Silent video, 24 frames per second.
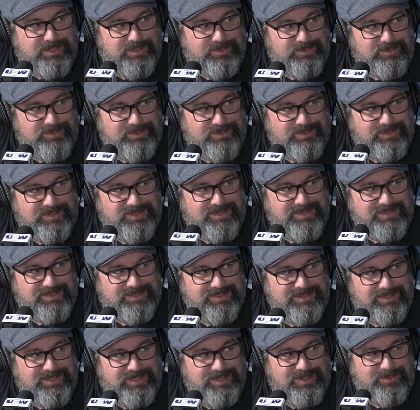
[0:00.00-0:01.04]
How
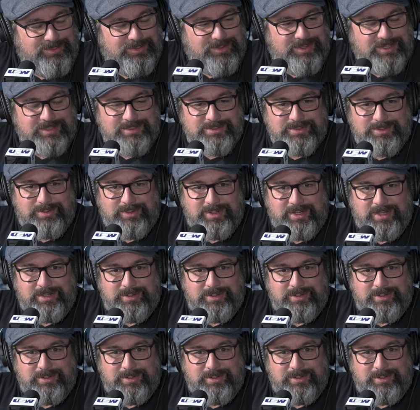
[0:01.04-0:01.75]
are things going?